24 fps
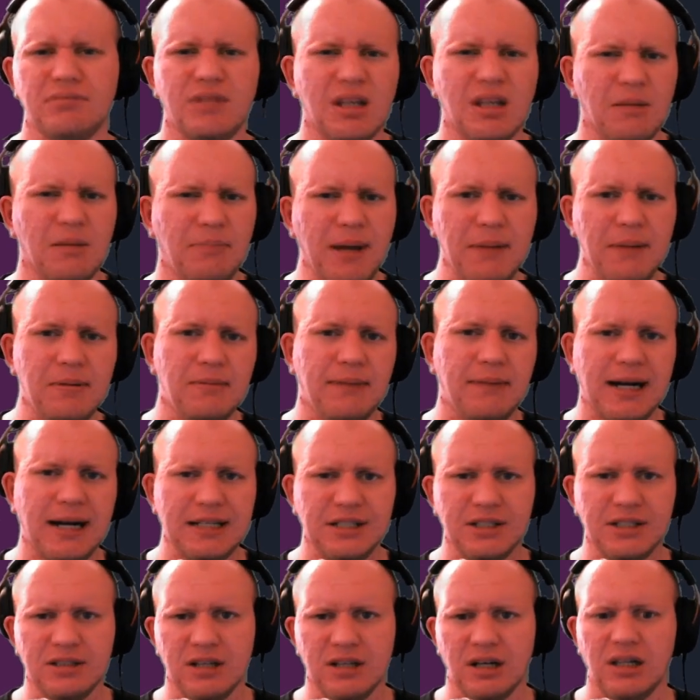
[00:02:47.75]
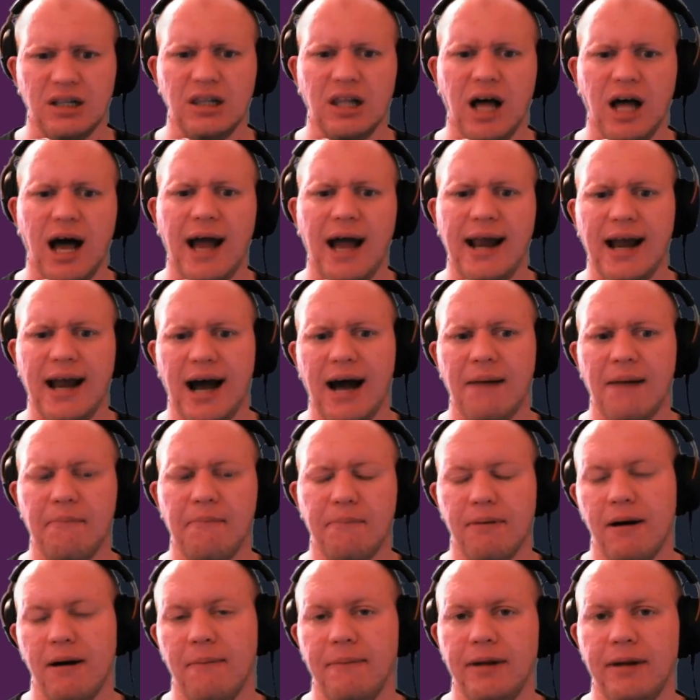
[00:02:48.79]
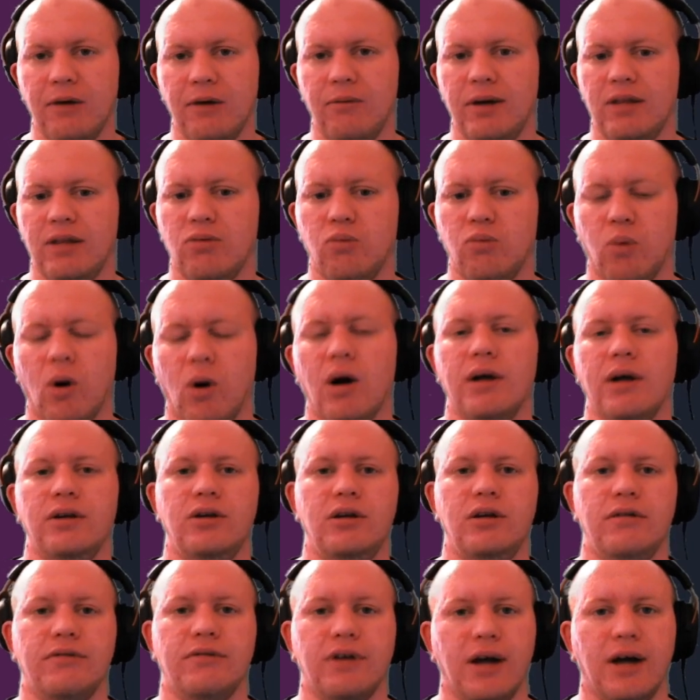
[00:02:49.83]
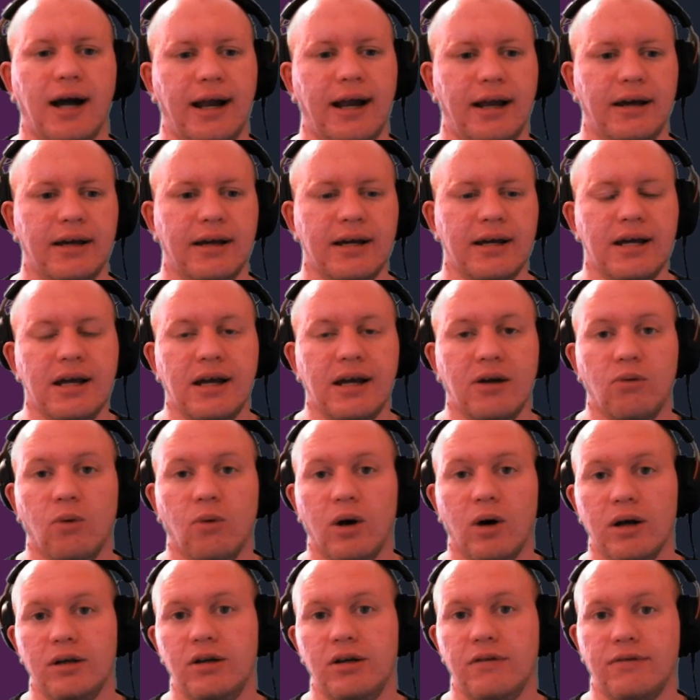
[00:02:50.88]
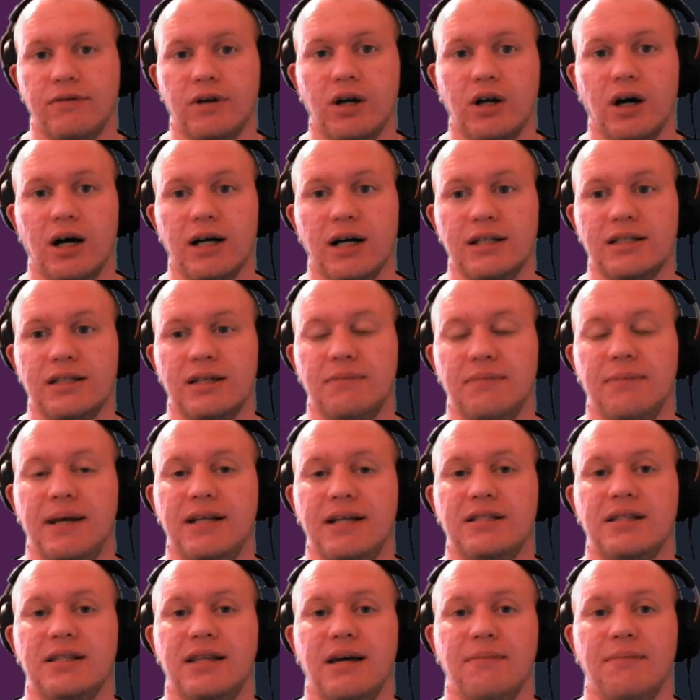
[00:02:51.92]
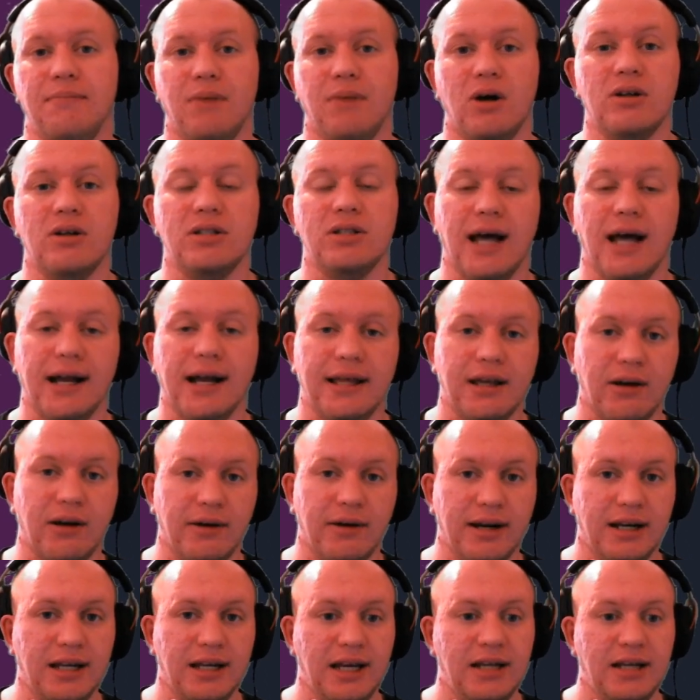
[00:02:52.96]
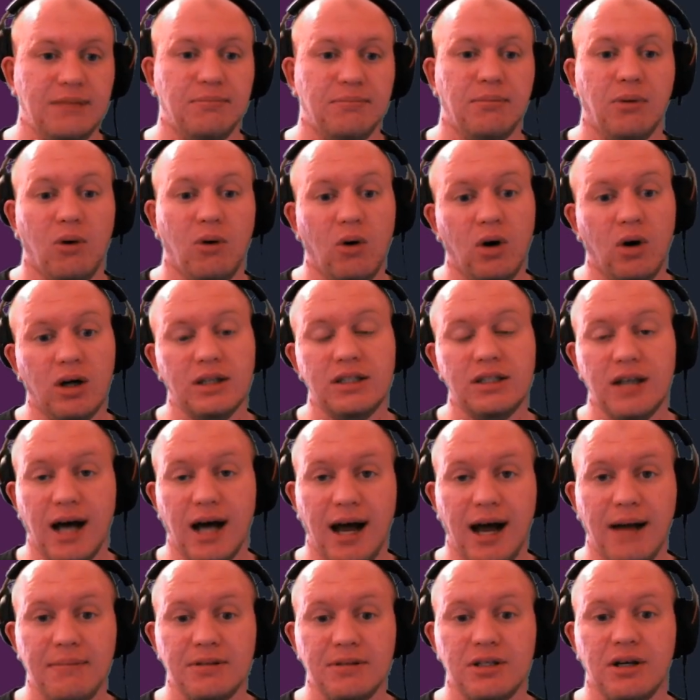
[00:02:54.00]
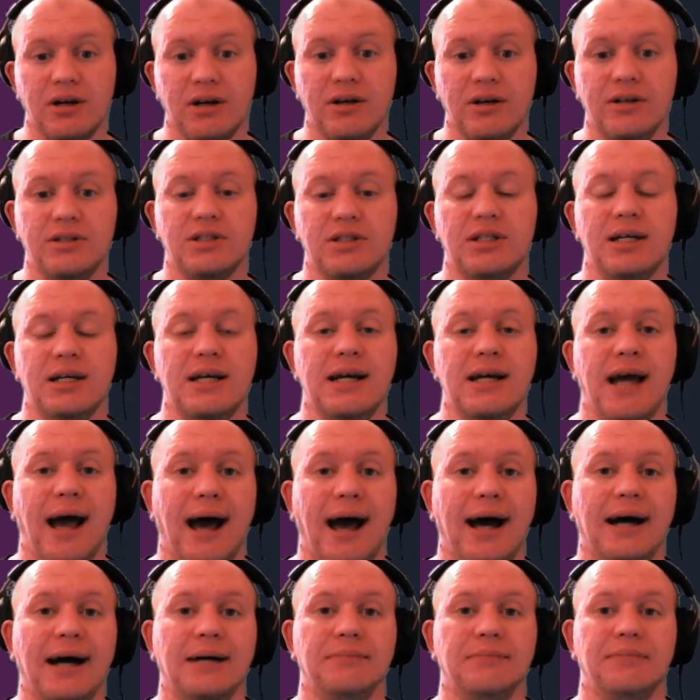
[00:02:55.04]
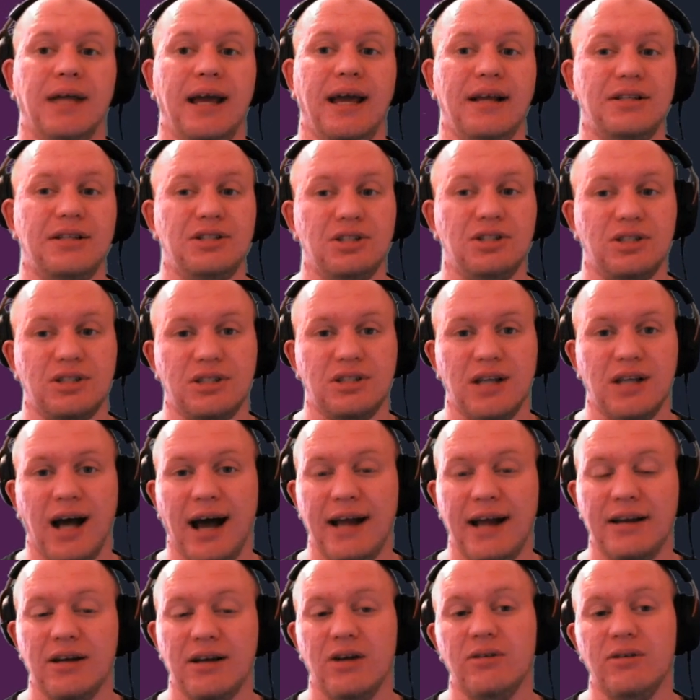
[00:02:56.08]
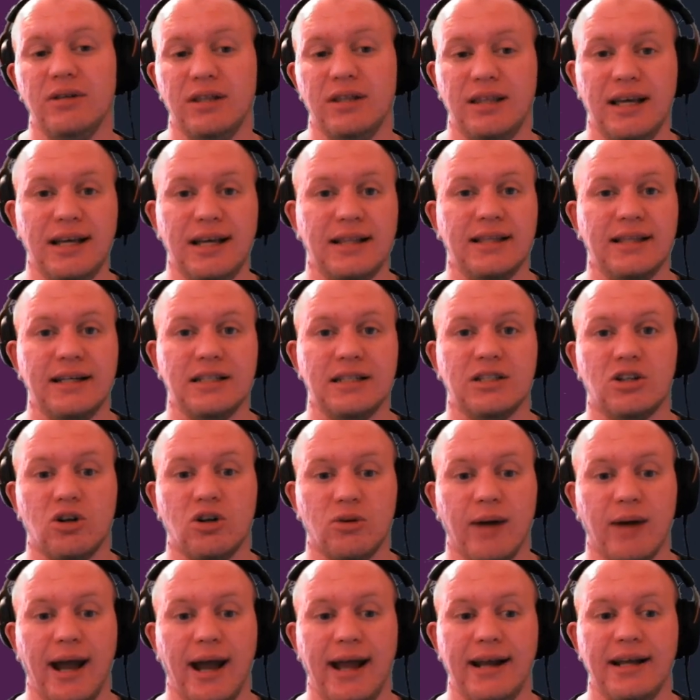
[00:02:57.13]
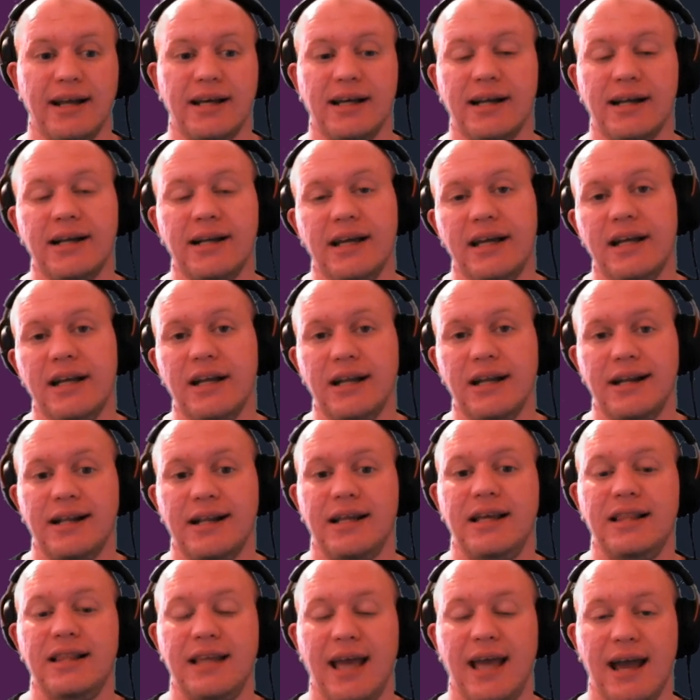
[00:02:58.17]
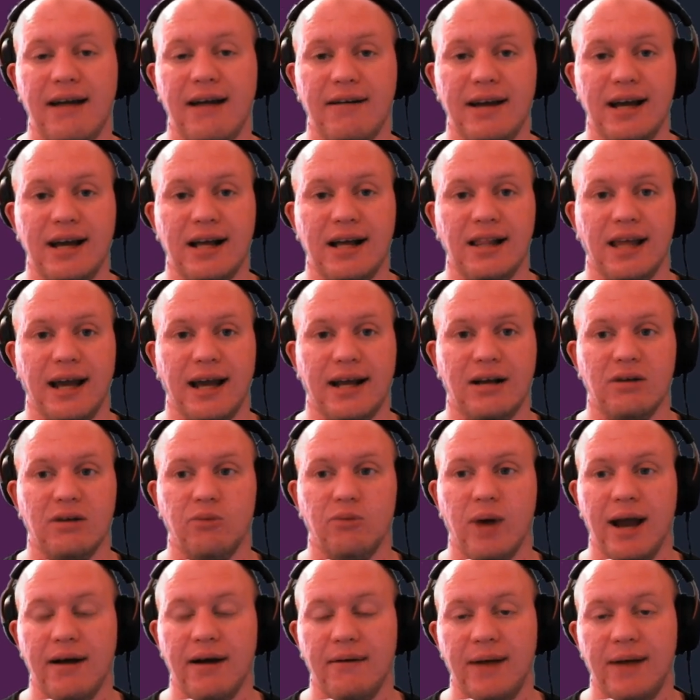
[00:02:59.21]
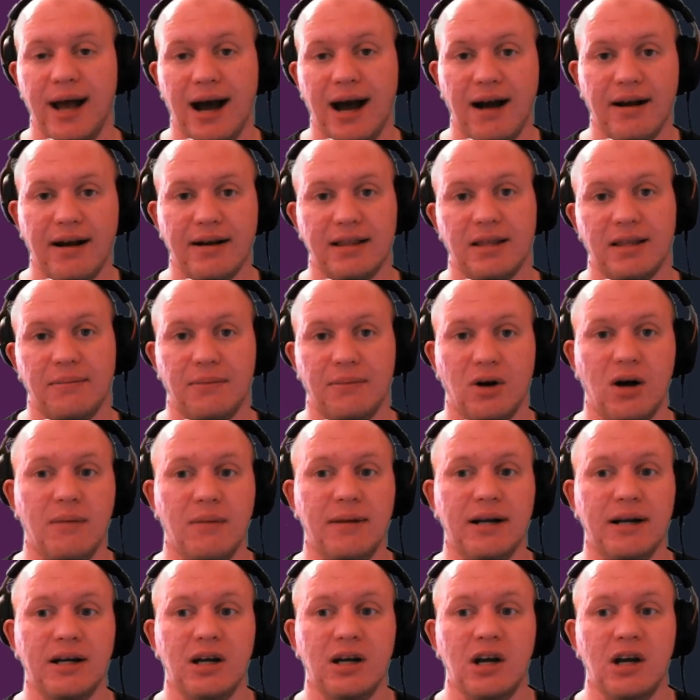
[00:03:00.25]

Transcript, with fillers: people might just not line up properly with what you've kind of what you've got it means that they're most likely going to need more time zones um, it's just i don't think that it's great and in a, in the area like where we are at the moment